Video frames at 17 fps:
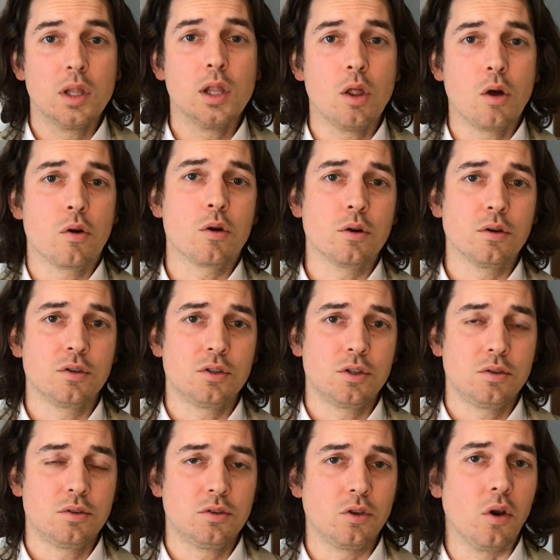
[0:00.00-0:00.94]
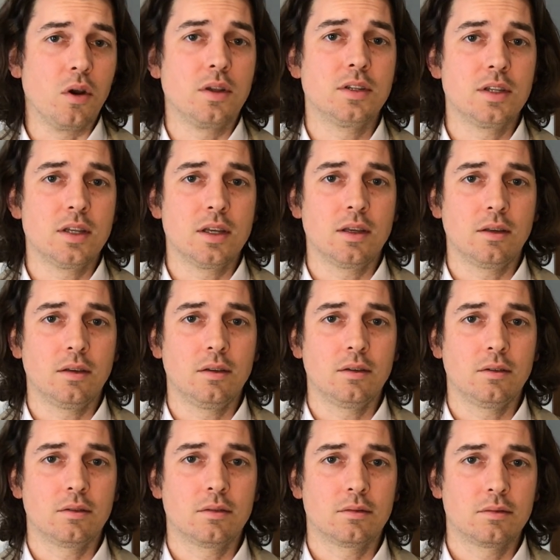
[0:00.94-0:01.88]
large, daunting,
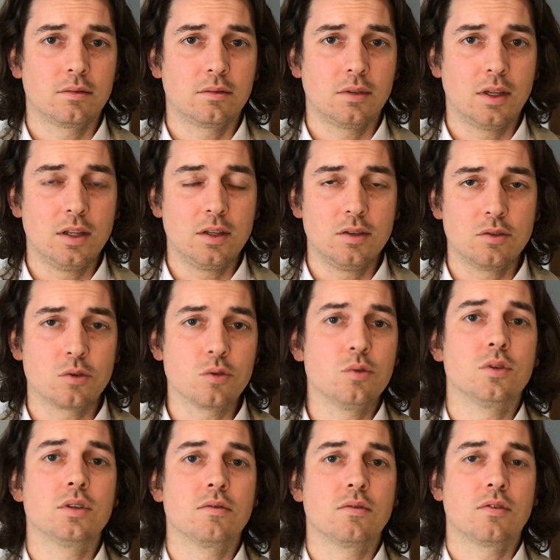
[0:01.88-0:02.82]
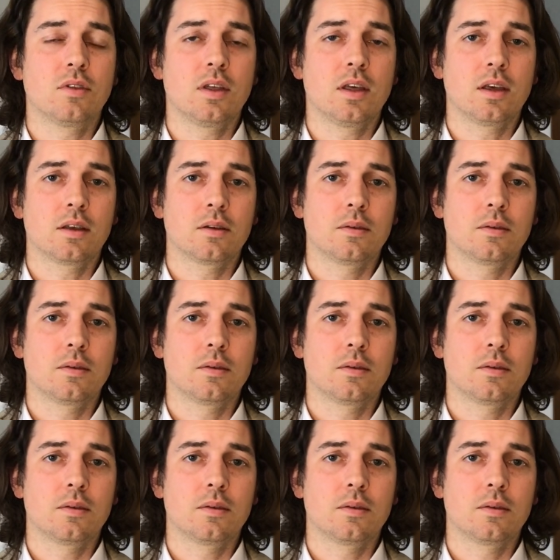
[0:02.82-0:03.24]
intrusive thing,